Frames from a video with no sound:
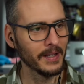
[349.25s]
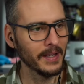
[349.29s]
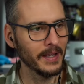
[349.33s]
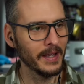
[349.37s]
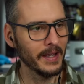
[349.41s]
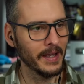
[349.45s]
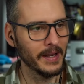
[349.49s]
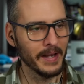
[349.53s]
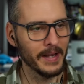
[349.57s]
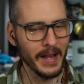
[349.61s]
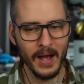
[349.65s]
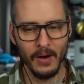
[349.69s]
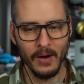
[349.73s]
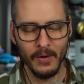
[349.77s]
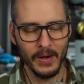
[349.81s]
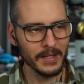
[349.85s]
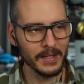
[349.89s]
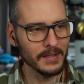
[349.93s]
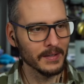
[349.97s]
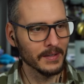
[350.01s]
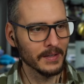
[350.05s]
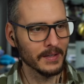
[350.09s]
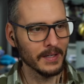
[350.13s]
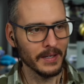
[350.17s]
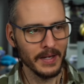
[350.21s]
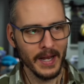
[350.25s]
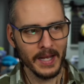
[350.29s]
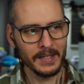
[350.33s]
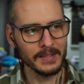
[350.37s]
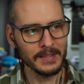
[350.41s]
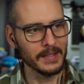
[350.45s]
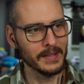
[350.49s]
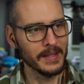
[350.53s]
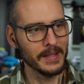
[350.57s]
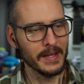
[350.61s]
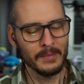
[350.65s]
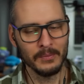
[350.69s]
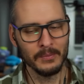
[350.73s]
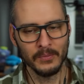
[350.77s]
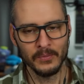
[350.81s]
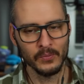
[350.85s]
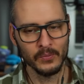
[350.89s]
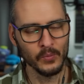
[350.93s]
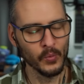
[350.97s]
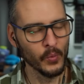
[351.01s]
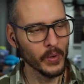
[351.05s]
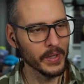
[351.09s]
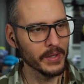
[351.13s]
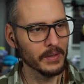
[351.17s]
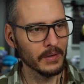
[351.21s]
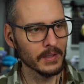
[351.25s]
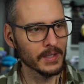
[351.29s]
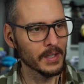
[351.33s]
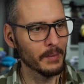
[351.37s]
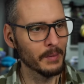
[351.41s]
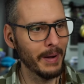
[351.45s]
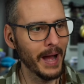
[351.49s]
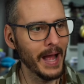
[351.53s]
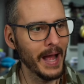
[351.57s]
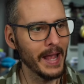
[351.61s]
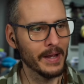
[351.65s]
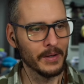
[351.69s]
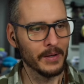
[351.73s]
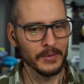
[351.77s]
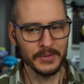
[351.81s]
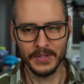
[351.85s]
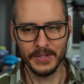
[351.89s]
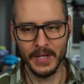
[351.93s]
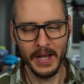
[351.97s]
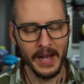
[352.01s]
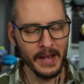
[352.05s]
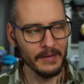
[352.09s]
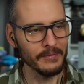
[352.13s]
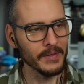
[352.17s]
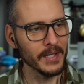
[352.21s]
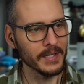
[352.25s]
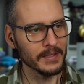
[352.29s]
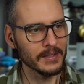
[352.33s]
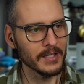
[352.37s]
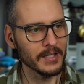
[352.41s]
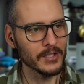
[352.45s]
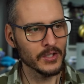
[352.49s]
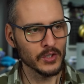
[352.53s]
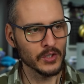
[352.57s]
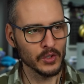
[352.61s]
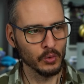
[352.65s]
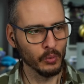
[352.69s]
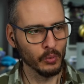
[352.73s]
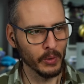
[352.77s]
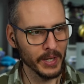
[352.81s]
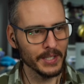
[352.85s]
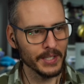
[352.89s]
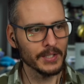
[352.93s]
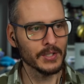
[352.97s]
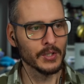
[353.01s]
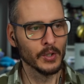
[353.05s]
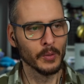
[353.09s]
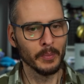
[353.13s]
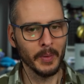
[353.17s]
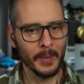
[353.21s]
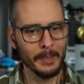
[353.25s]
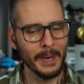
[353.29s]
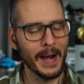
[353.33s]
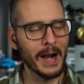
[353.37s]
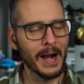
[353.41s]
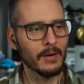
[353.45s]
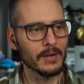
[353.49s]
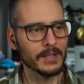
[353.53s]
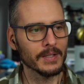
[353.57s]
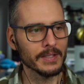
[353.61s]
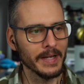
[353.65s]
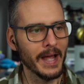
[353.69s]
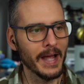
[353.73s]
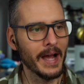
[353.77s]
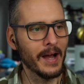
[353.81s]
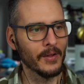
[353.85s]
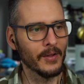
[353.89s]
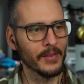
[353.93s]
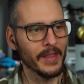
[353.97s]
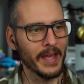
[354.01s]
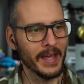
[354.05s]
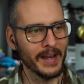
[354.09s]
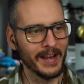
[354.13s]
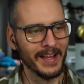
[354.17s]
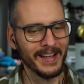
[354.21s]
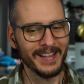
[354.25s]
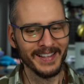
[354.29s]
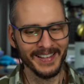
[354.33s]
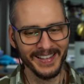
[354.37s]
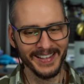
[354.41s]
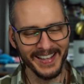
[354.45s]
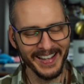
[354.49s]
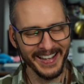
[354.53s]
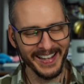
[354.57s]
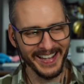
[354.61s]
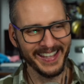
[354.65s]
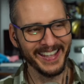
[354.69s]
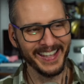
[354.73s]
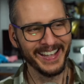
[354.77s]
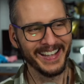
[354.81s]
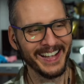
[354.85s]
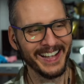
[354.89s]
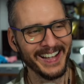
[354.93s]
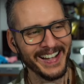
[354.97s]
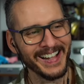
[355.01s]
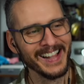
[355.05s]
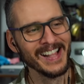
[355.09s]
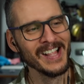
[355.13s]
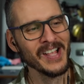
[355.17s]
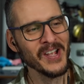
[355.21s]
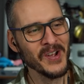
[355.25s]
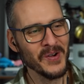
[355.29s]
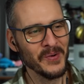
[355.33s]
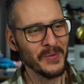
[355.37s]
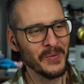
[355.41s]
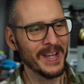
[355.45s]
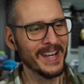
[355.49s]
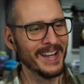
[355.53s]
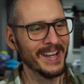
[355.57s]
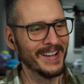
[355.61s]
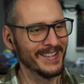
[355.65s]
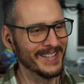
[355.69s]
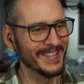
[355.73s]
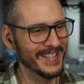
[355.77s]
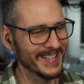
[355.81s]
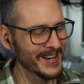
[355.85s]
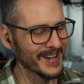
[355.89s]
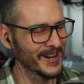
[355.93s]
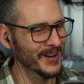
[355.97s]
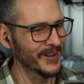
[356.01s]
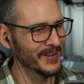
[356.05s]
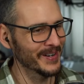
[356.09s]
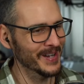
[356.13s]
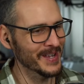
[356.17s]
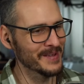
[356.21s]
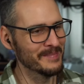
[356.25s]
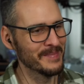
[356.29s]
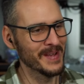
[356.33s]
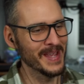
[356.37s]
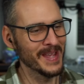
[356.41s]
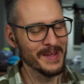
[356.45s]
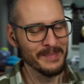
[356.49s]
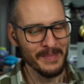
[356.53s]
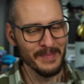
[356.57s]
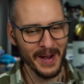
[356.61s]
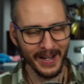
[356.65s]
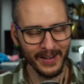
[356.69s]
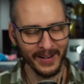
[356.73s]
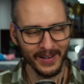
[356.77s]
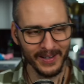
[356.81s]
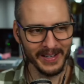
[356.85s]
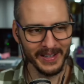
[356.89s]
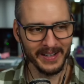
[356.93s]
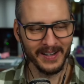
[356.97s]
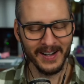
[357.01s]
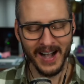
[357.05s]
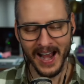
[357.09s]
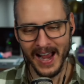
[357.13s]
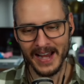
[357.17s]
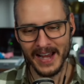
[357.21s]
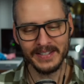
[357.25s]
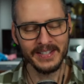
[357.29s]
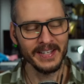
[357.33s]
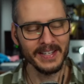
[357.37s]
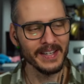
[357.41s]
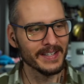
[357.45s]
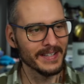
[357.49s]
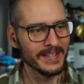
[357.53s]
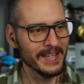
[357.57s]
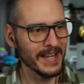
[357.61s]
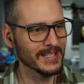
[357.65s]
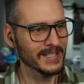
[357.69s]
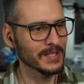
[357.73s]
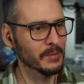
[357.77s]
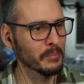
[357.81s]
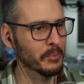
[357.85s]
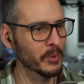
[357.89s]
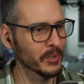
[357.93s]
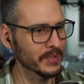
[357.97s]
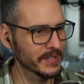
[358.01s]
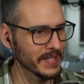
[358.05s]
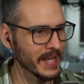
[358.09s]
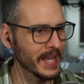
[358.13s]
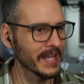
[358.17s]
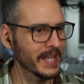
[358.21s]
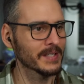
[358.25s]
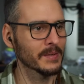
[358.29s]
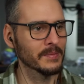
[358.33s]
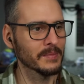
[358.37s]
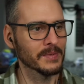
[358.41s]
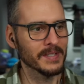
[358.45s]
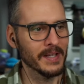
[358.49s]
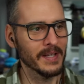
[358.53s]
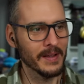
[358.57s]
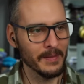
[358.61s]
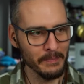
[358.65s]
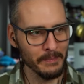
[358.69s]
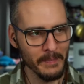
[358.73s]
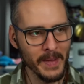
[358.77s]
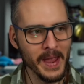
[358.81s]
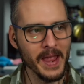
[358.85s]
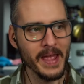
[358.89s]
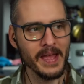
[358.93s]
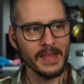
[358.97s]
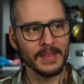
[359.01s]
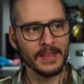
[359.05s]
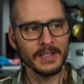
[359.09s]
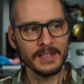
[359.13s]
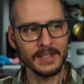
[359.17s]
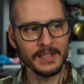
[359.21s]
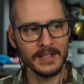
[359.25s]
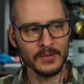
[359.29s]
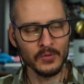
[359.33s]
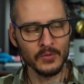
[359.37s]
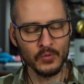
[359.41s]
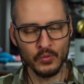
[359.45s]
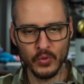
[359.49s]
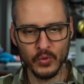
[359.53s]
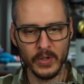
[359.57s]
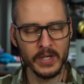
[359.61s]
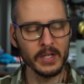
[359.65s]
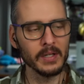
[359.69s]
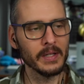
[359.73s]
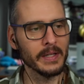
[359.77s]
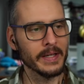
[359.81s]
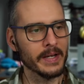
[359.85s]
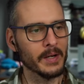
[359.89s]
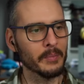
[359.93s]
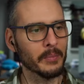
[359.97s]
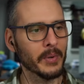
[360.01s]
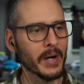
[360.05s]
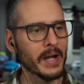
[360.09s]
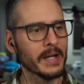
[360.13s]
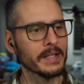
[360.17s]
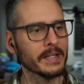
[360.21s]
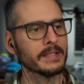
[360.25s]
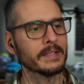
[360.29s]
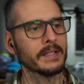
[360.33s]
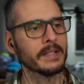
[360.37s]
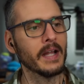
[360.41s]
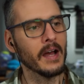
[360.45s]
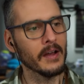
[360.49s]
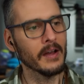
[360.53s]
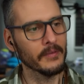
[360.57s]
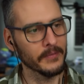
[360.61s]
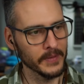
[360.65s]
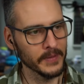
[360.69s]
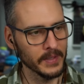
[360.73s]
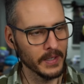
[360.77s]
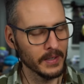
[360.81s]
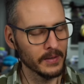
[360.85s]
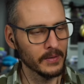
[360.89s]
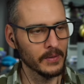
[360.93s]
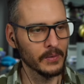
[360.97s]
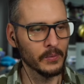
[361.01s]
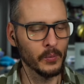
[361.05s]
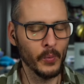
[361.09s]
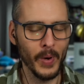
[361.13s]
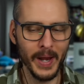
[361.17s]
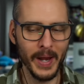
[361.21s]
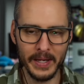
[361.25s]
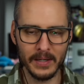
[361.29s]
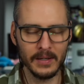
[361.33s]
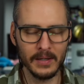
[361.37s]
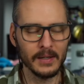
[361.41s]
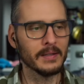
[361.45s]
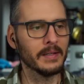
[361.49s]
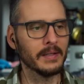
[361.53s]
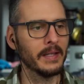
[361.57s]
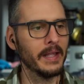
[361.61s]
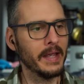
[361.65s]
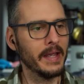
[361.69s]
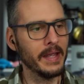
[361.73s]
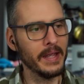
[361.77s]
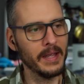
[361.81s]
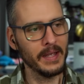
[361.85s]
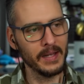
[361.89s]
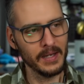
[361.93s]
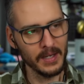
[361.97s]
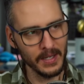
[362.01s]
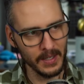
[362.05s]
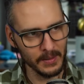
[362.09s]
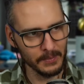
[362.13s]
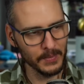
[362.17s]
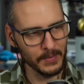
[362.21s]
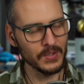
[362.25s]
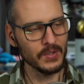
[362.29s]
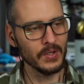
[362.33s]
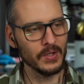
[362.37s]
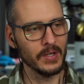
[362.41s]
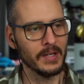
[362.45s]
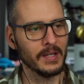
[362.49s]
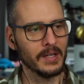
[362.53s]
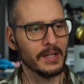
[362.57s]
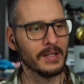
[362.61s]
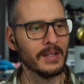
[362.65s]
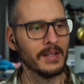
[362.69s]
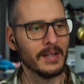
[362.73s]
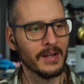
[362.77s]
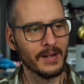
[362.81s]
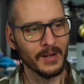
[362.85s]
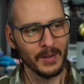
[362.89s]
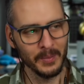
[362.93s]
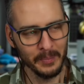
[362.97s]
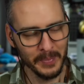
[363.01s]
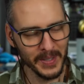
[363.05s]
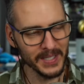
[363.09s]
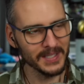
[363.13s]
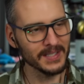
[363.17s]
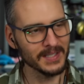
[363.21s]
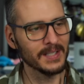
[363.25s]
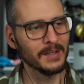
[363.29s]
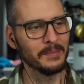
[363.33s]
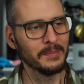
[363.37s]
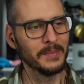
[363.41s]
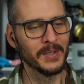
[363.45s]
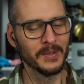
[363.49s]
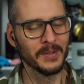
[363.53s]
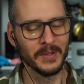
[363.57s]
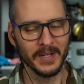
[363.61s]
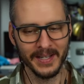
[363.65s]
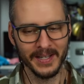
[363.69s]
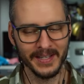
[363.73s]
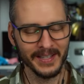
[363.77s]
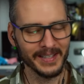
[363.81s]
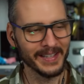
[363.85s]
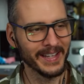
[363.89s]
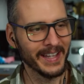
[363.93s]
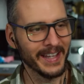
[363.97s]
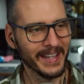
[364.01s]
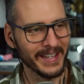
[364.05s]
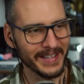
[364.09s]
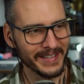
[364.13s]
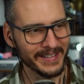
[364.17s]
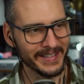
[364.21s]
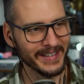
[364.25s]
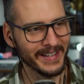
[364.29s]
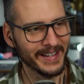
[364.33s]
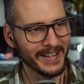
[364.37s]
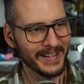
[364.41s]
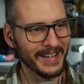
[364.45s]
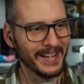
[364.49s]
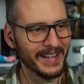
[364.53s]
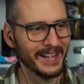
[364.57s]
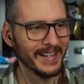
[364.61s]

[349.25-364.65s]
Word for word: And now I can connect to them when they're in the BIOS. I have like these three superpowers now that like when you know in, in my earlier IT and tech support days it was like, man, this is real enterprise stuff, you know, wake on LAN, imaging, you know, PXE booting and uh,